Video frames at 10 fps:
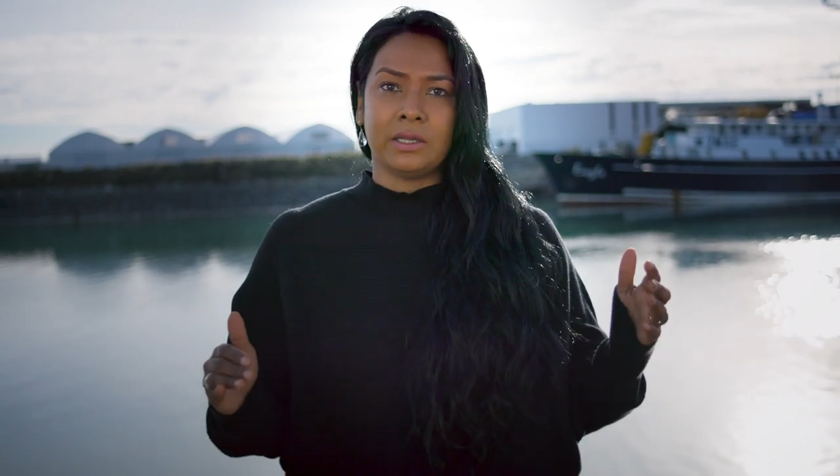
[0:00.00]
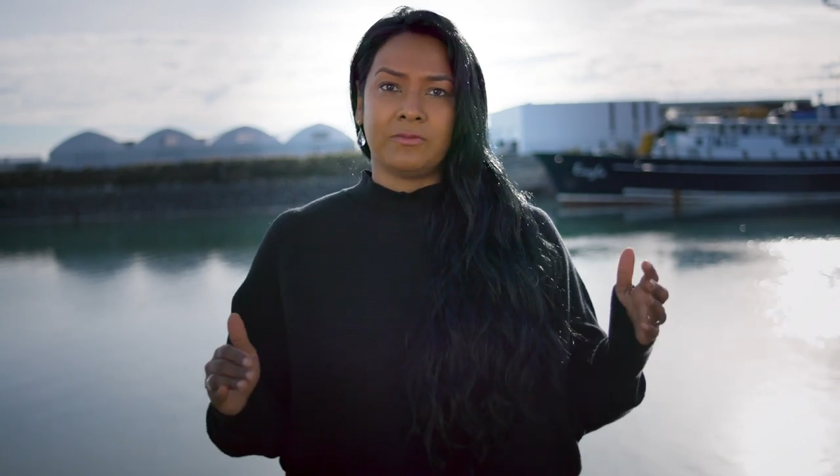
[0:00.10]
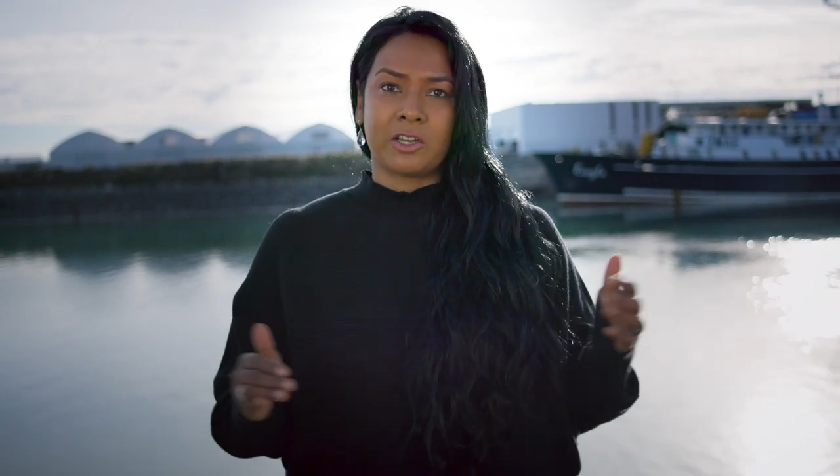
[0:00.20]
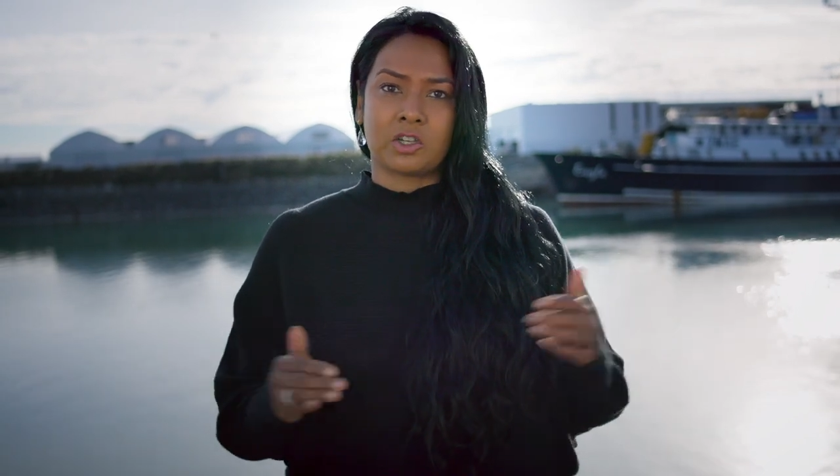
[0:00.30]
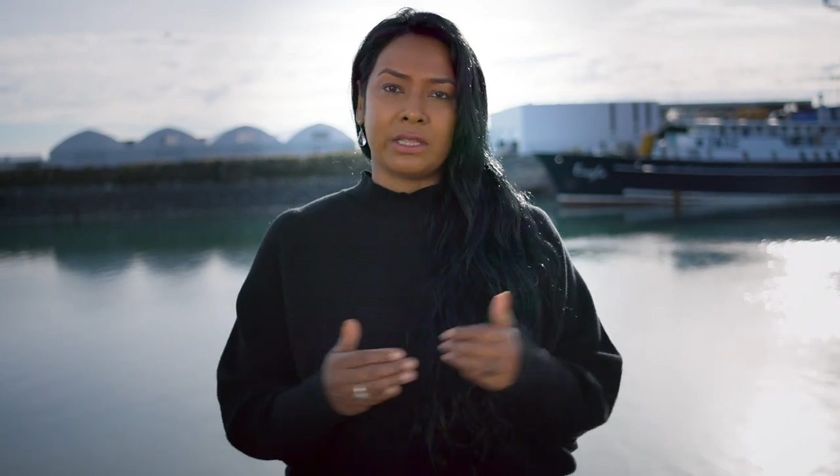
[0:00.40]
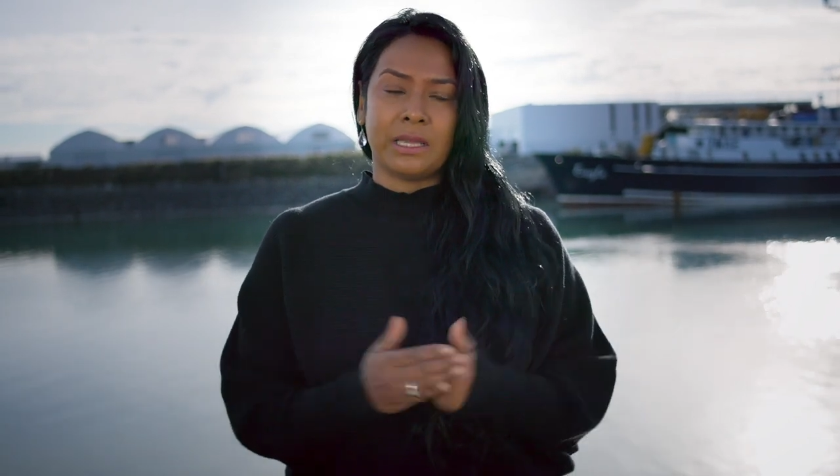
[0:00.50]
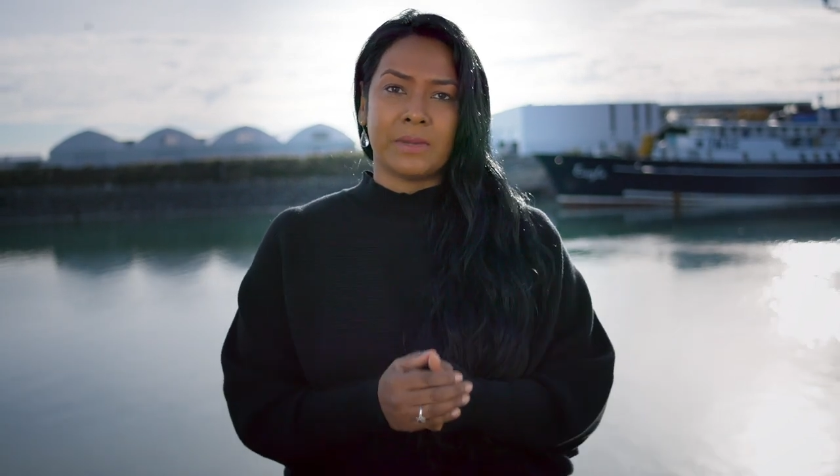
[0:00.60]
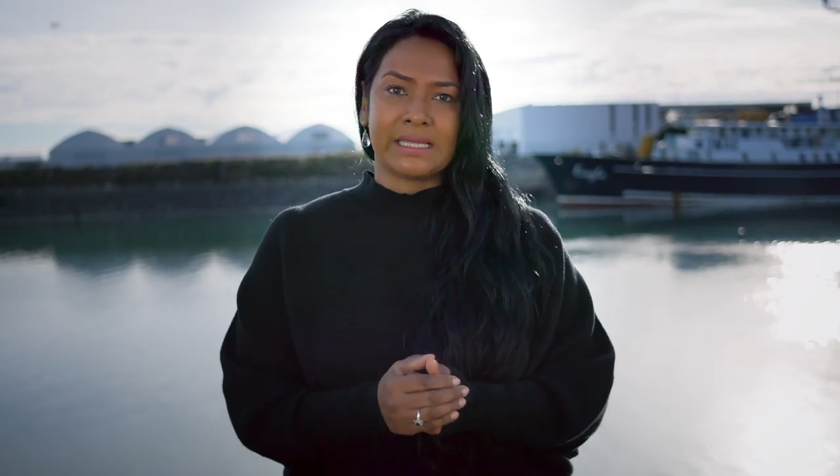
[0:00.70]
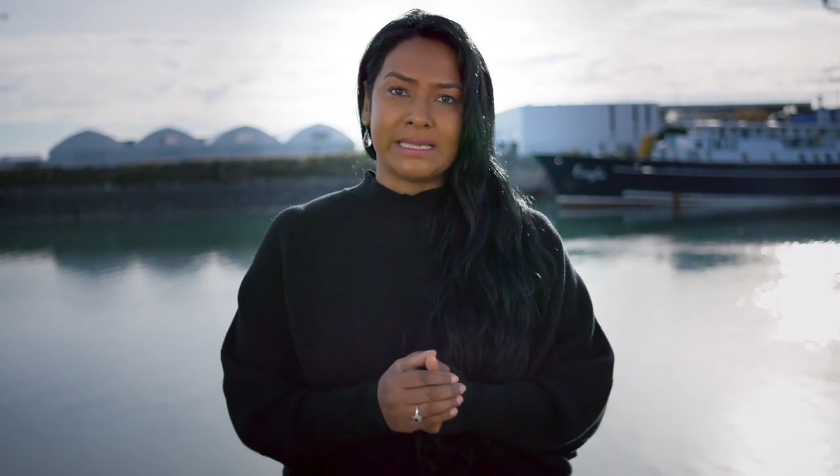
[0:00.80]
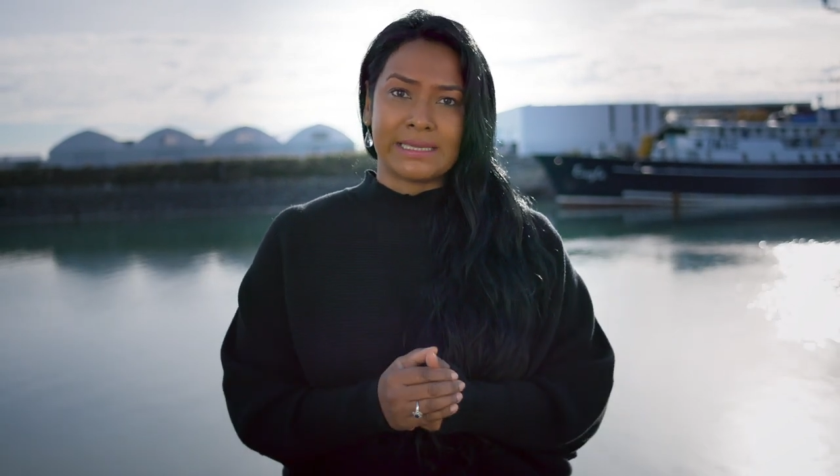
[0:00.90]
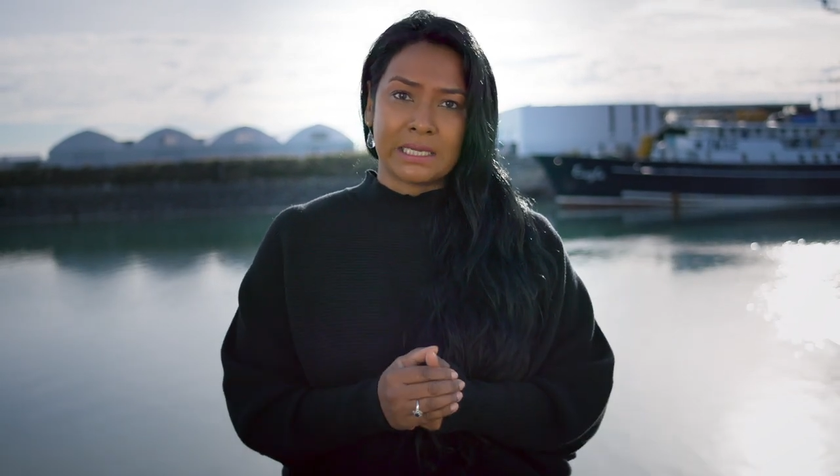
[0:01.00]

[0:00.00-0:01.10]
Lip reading: eventually the MSC